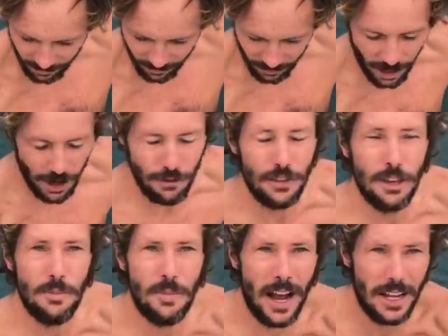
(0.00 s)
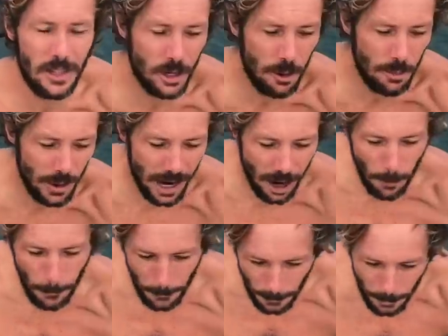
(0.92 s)
five feet past our bow,
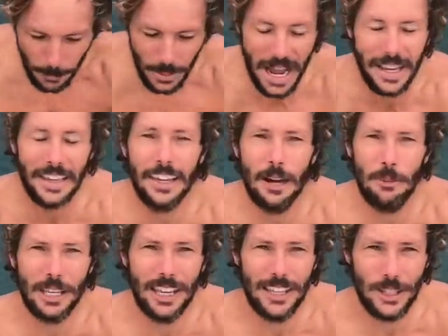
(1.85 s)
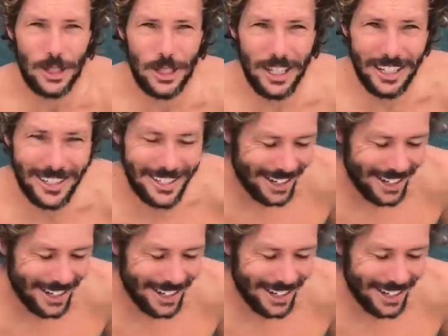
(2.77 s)
banging up against us.